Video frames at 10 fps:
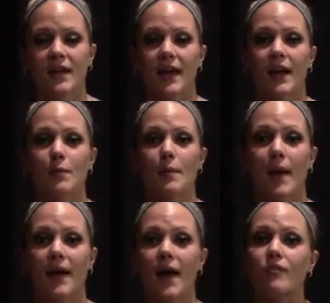and I'll be
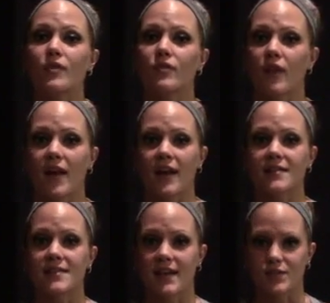back every Friday
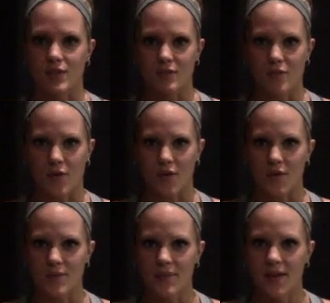to answer them for you.